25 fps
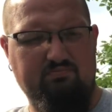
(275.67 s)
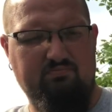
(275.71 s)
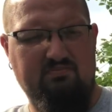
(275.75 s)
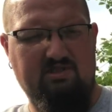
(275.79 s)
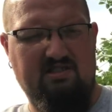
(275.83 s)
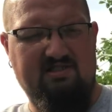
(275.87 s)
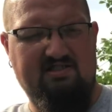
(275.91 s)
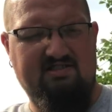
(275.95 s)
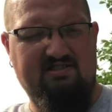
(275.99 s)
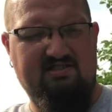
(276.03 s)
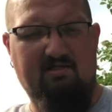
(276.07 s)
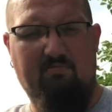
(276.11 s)
a
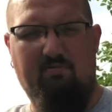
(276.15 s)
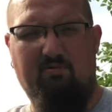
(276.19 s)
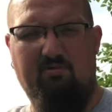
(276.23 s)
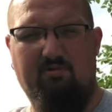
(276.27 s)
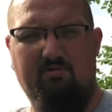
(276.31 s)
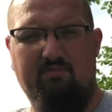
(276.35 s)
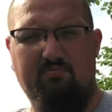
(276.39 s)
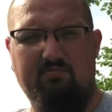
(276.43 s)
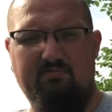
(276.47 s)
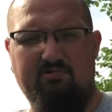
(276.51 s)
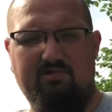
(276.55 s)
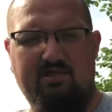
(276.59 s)

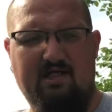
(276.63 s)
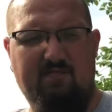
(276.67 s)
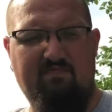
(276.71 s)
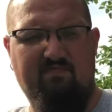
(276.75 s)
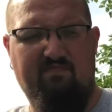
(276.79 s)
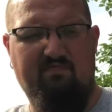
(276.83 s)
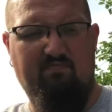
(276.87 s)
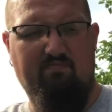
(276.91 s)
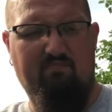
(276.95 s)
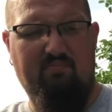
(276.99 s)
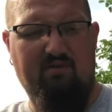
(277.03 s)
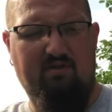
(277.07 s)
sipper type
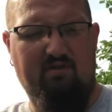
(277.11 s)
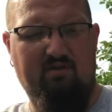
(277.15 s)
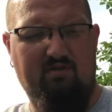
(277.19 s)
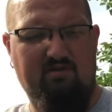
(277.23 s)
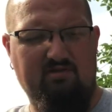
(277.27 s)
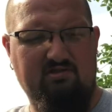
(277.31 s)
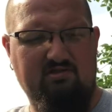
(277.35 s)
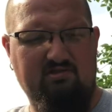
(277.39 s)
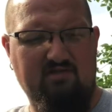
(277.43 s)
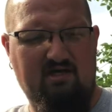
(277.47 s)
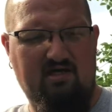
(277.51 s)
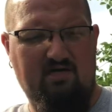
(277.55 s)
of a beer.
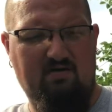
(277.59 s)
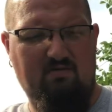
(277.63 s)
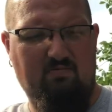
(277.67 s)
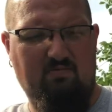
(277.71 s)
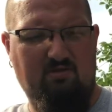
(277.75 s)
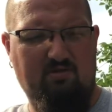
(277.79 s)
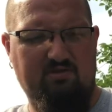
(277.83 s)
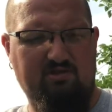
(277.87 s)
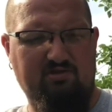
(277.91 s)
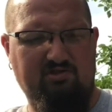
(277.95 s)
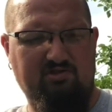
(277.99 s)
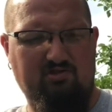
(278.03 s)
It's not
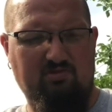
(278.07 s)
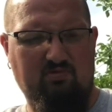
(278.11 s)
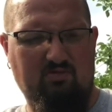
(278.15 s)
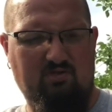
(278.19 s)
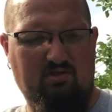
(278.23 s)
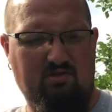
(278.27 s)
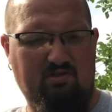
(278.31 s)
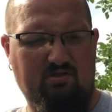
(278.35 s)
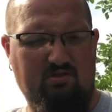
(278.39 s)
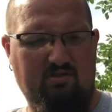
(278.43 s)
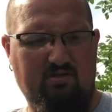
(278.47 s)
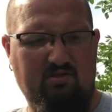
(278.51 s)
one that you
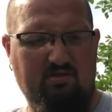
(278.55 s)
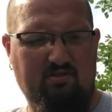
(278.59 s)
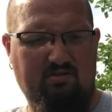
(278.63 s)
want